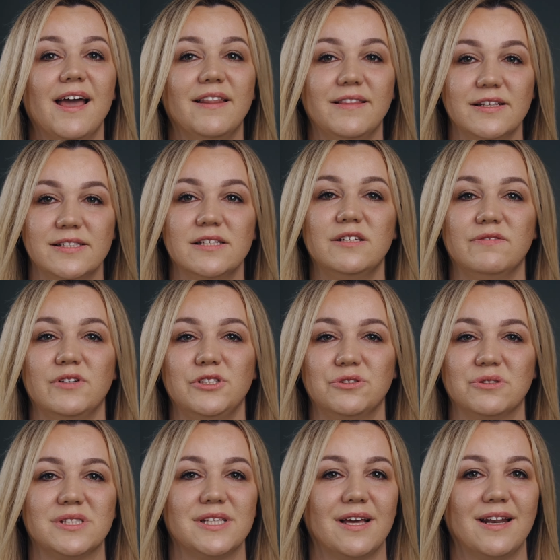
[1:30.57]
And this
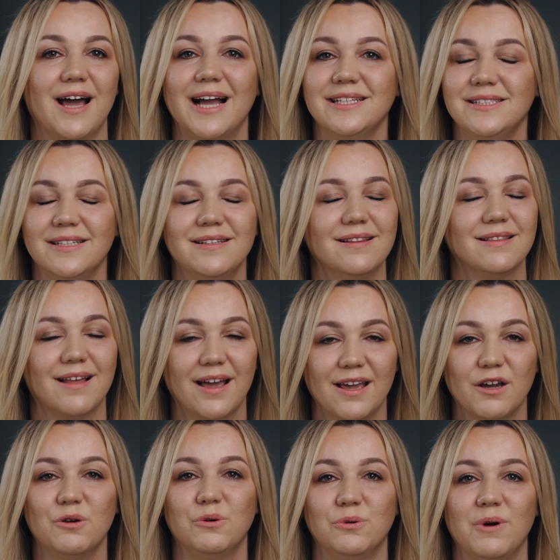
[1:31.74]
individual said, I didn't like
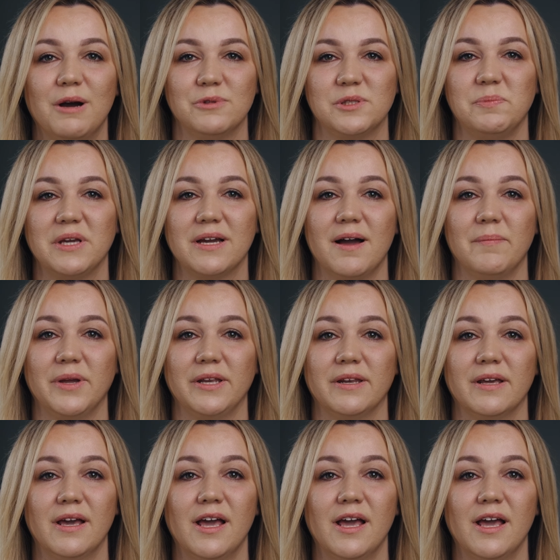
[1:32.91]
who I was becoming.